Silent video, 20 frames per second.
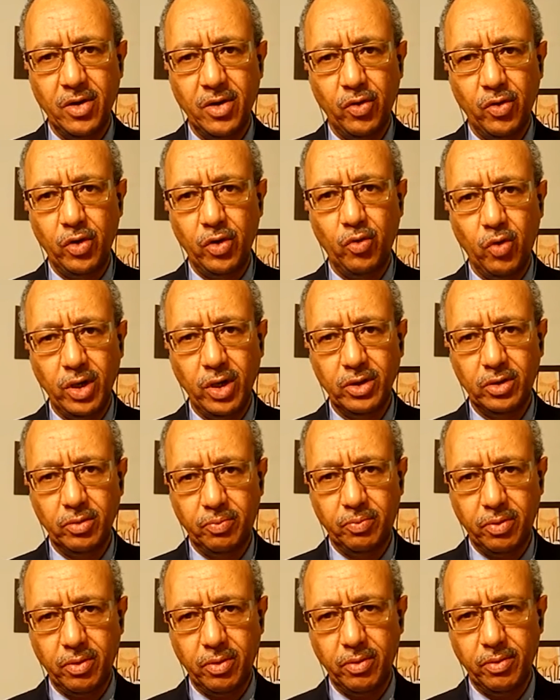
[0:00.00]
We want to
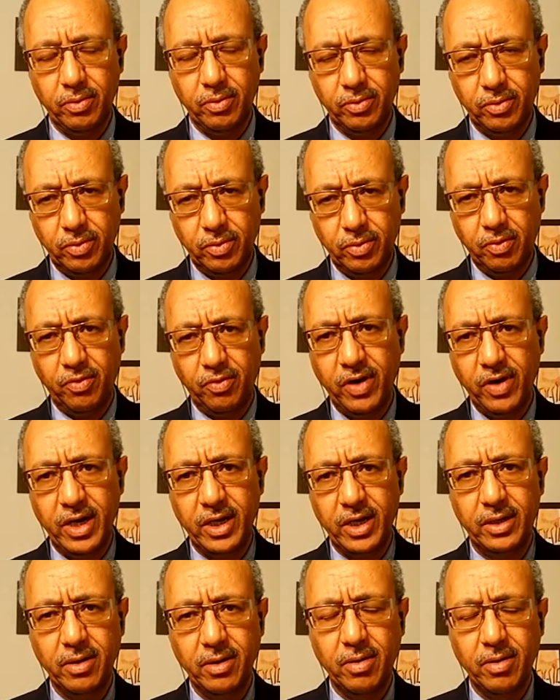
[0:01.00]

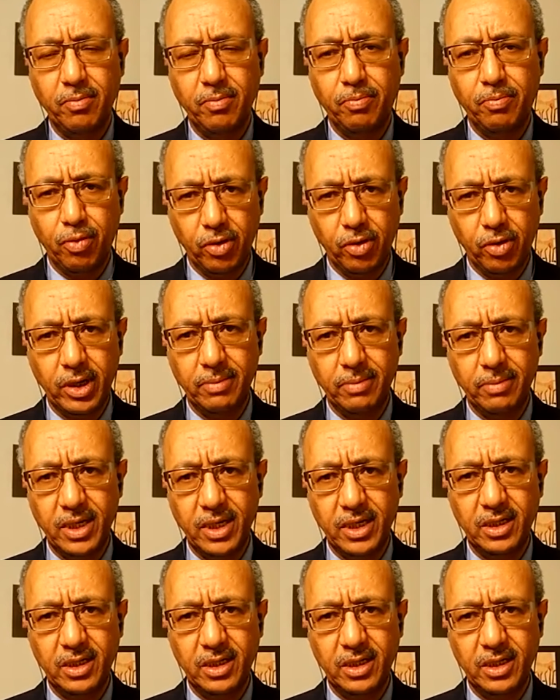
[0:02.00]
provide programs